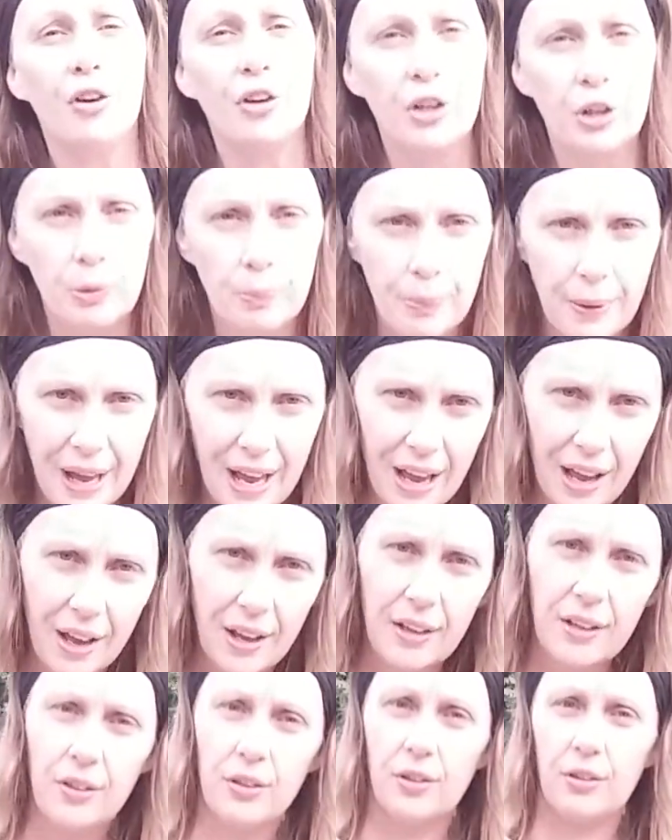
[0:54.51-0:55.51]
your
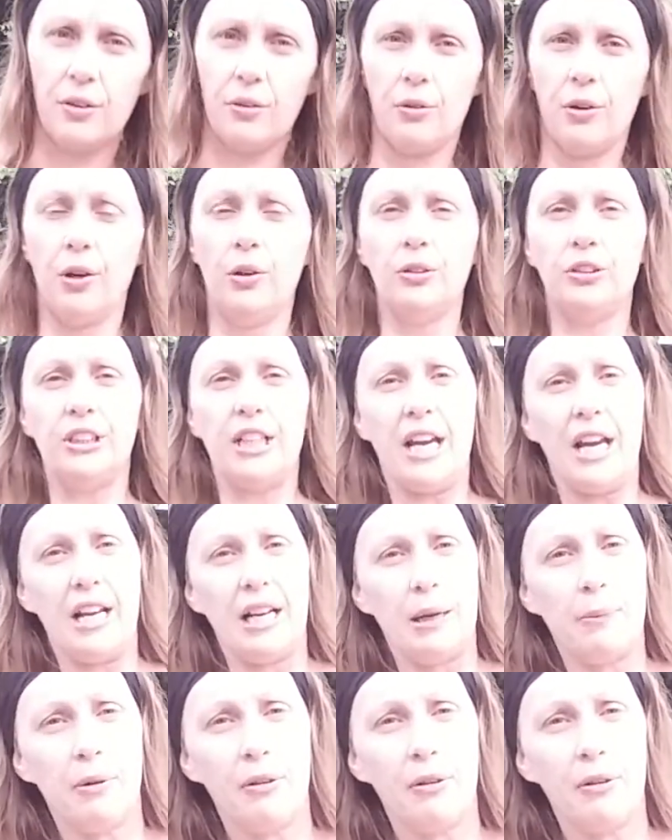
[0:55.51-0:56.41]
back or rotating,